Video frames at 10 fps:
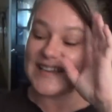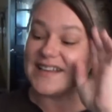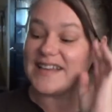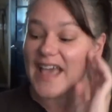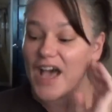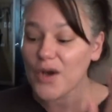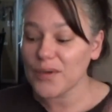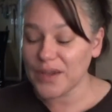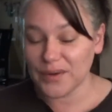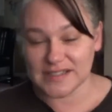Now
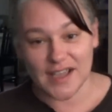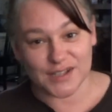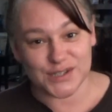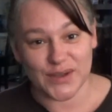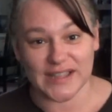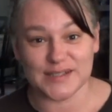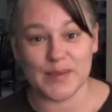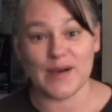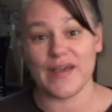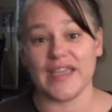what I want to talk to you guys
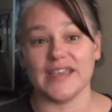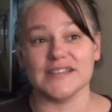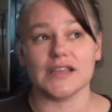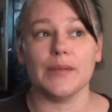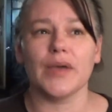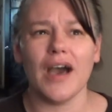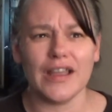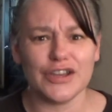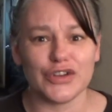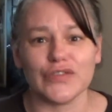about, and I'm kind
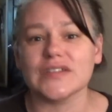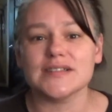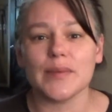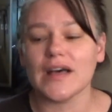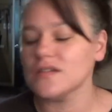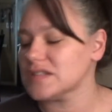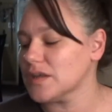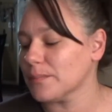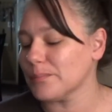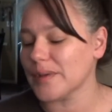of nervous about,
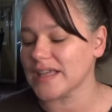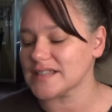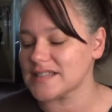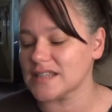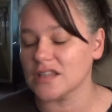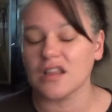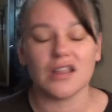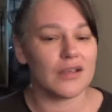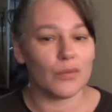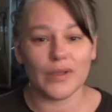but
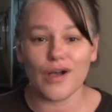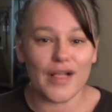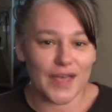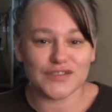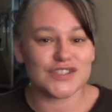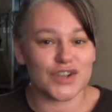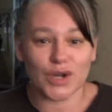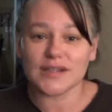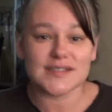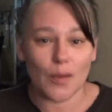we all have to
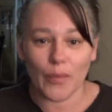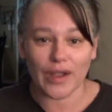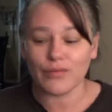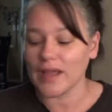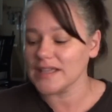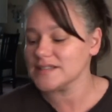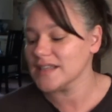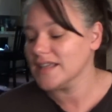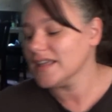start somewhere, right?